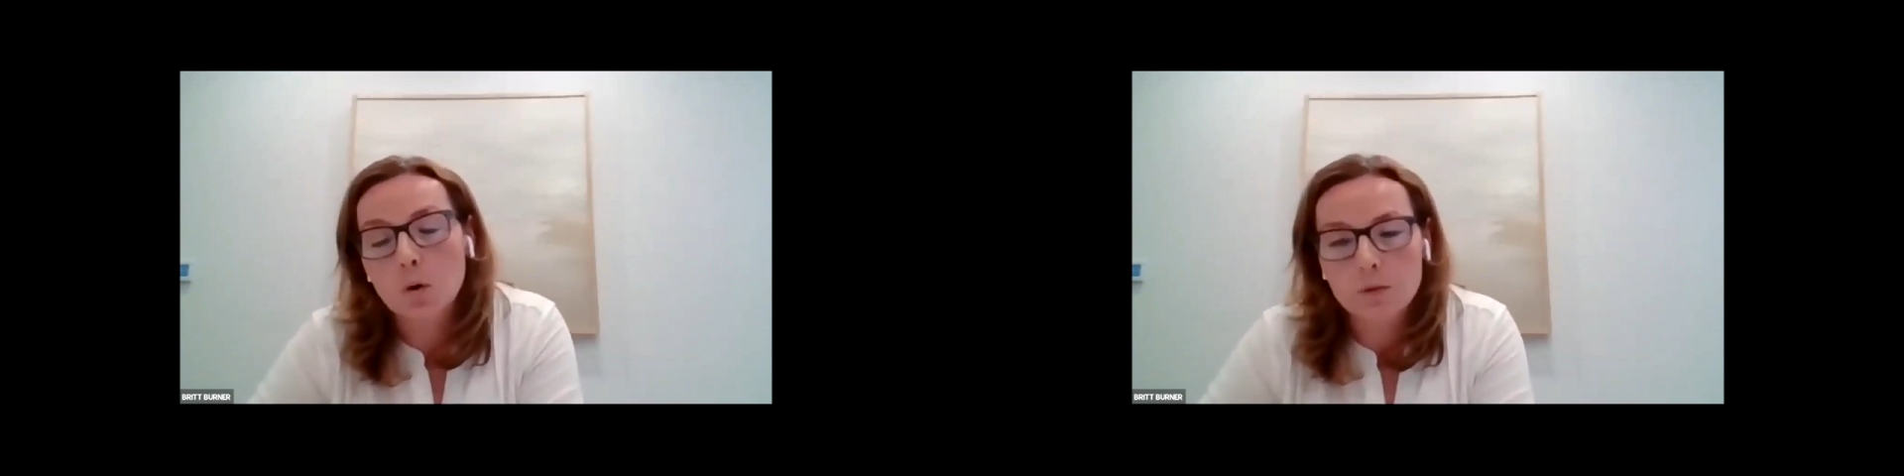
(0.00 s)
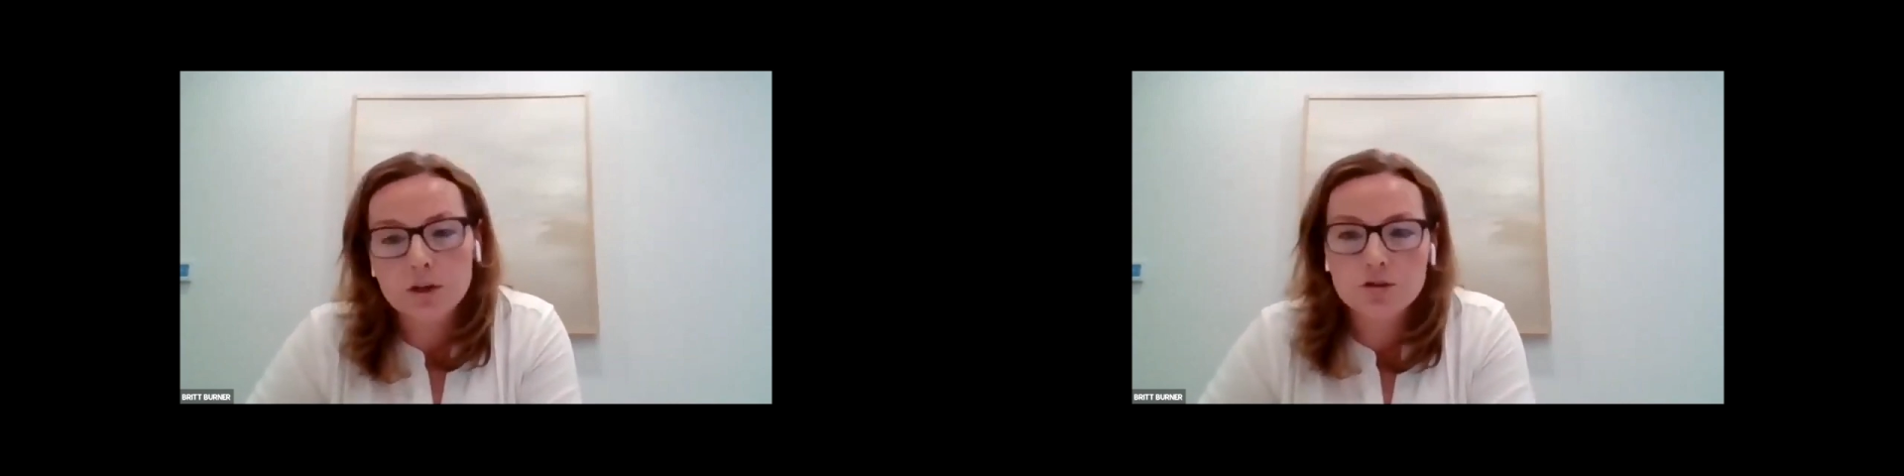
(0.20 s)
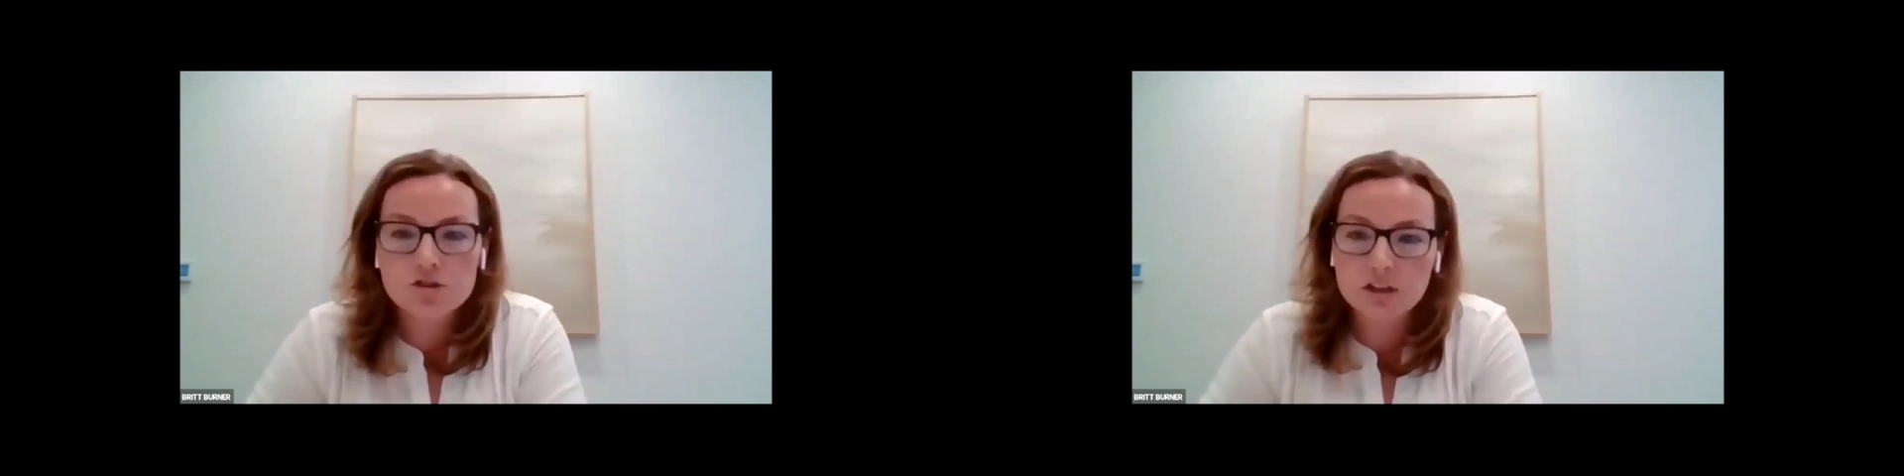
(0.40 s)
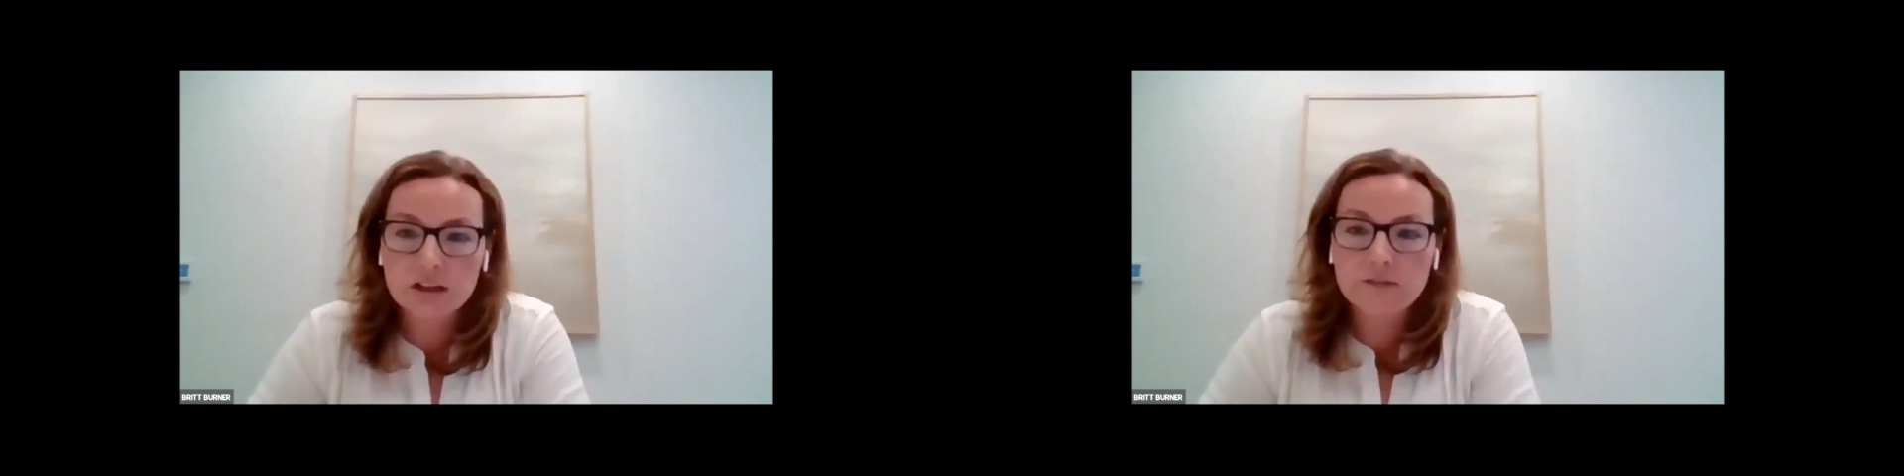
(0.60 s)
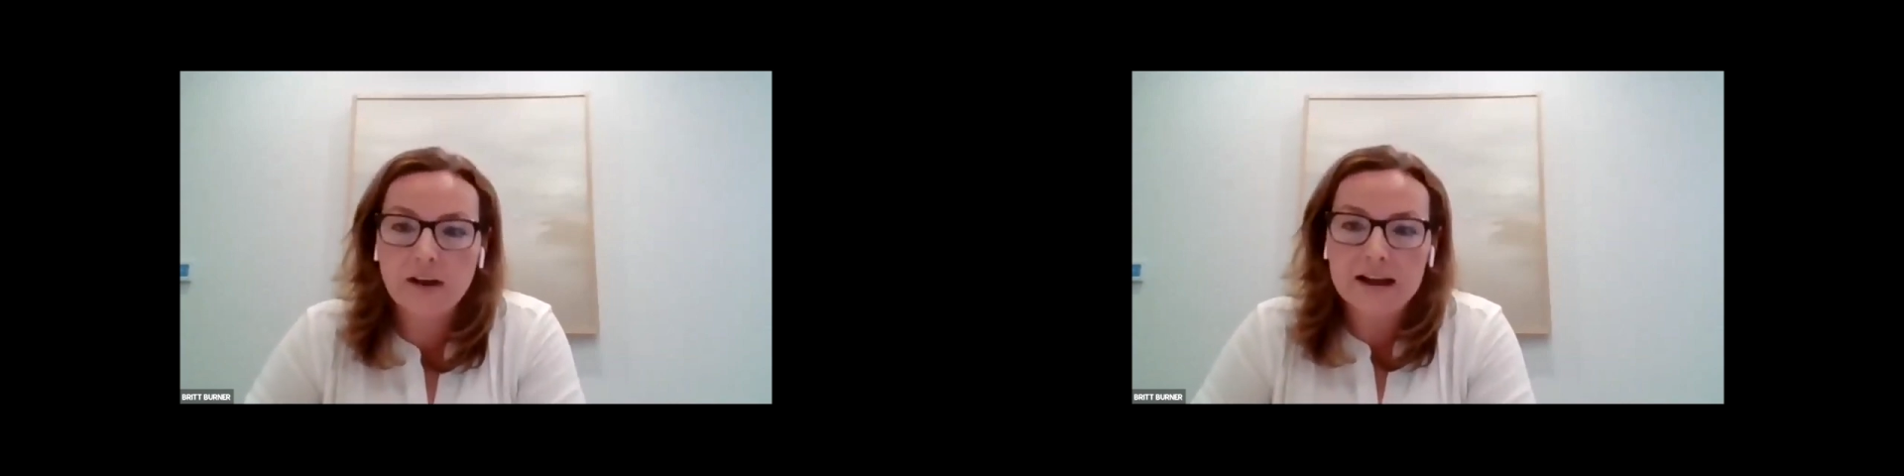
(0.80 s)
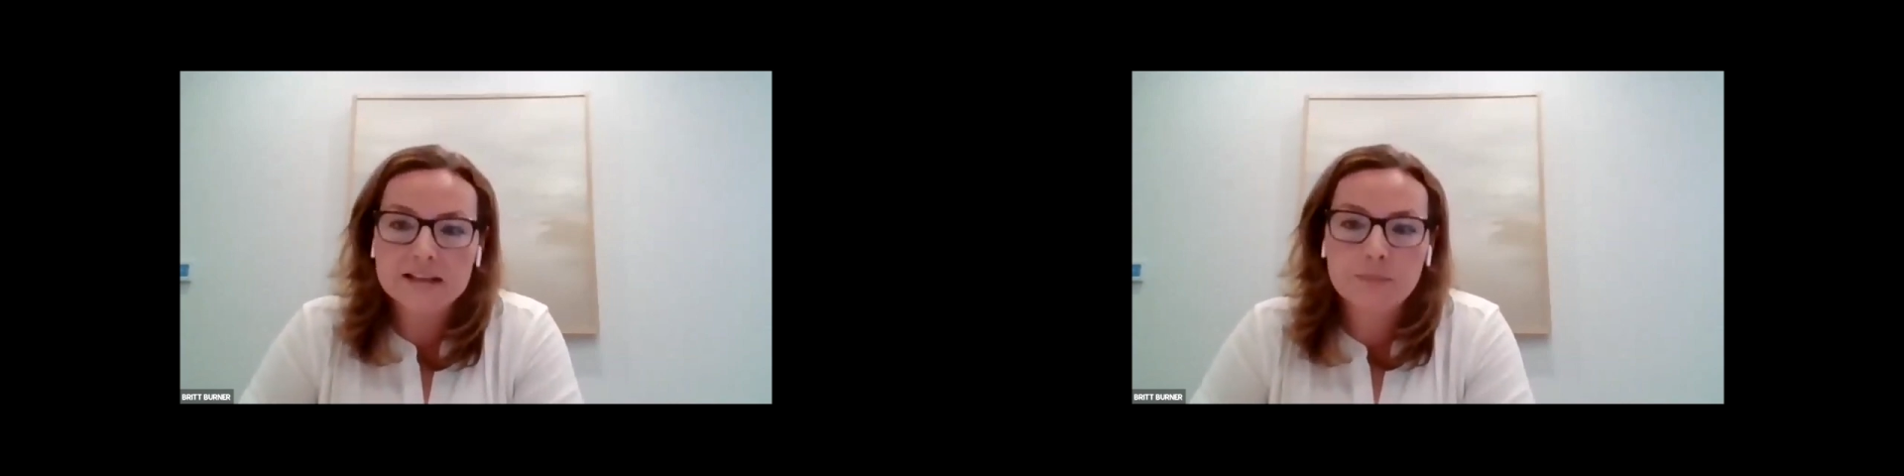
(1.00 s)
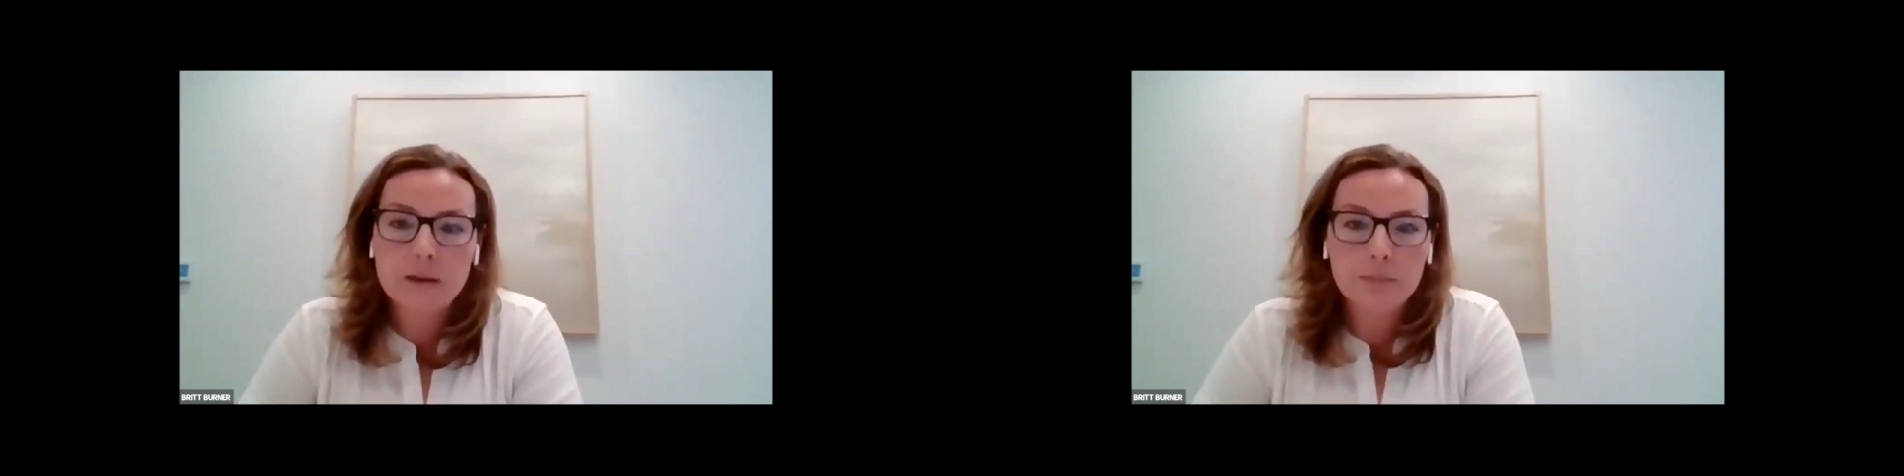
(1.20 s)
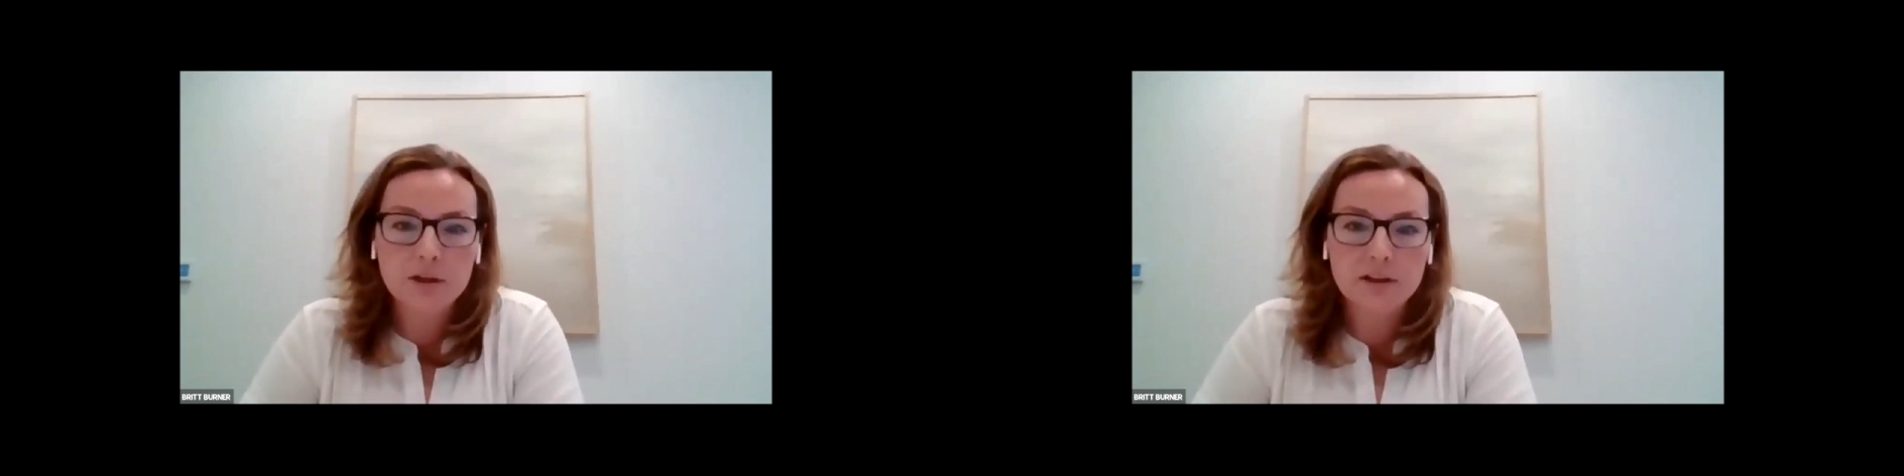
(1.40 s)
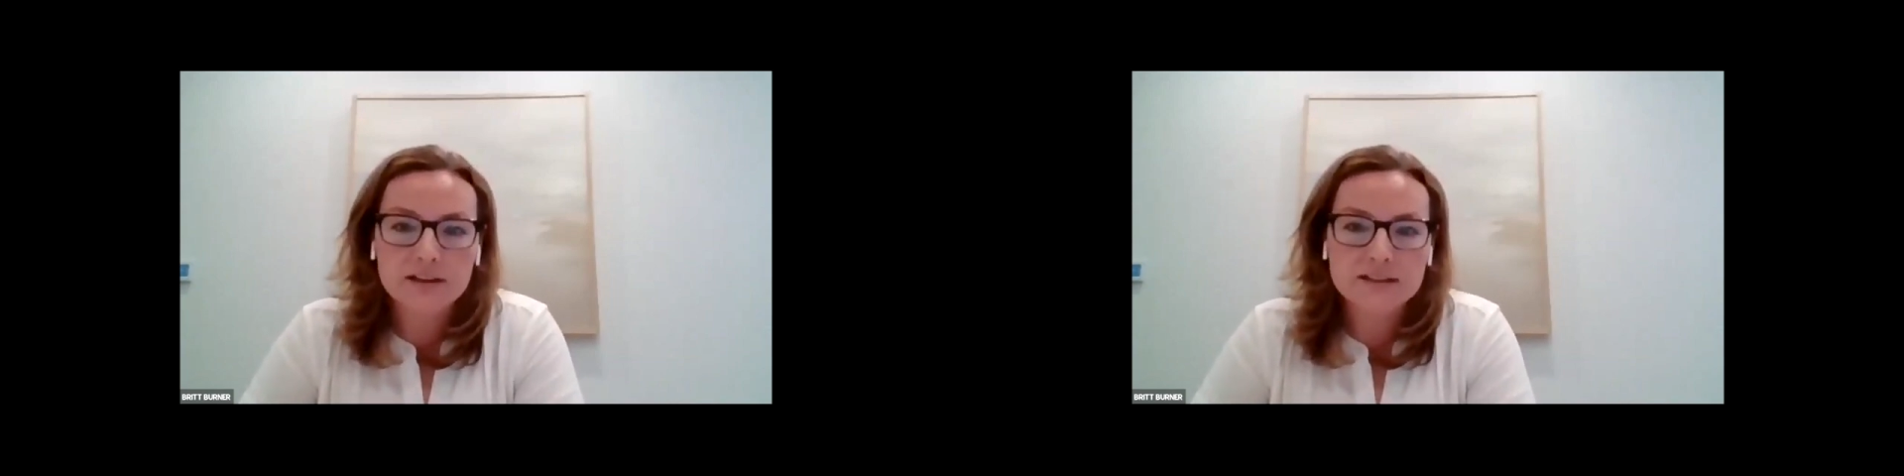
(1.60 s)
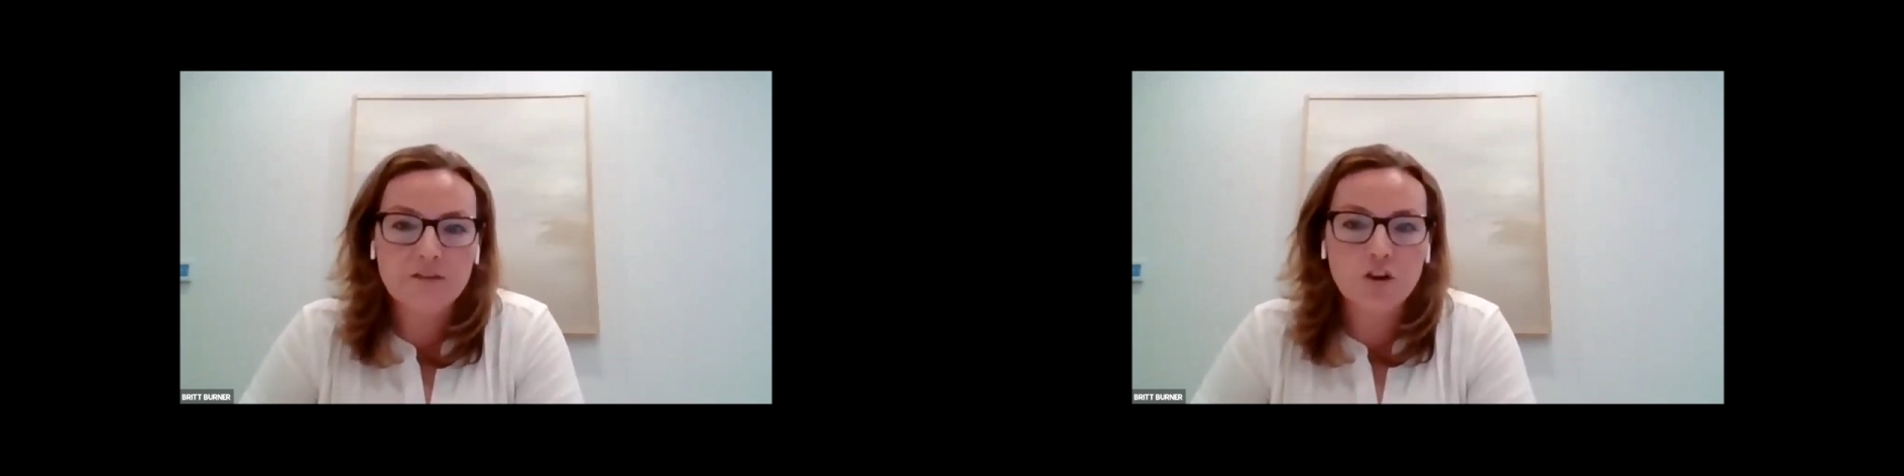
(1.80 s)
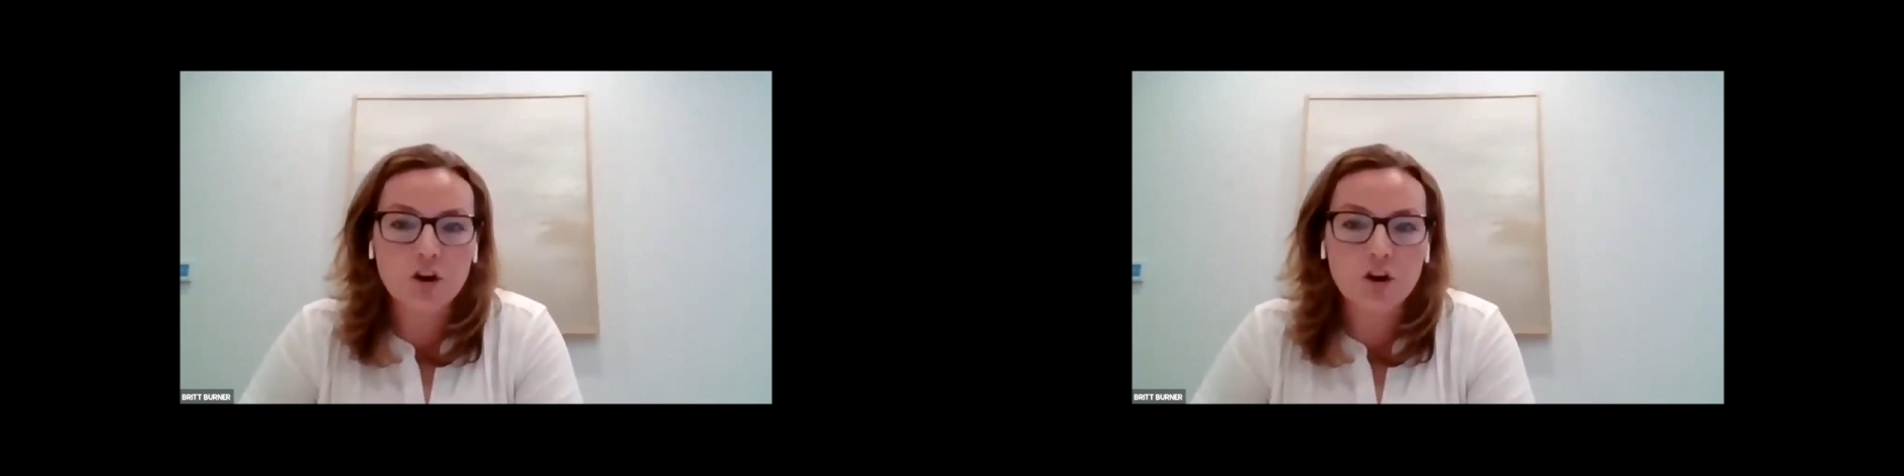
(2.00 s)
So what we usually advise people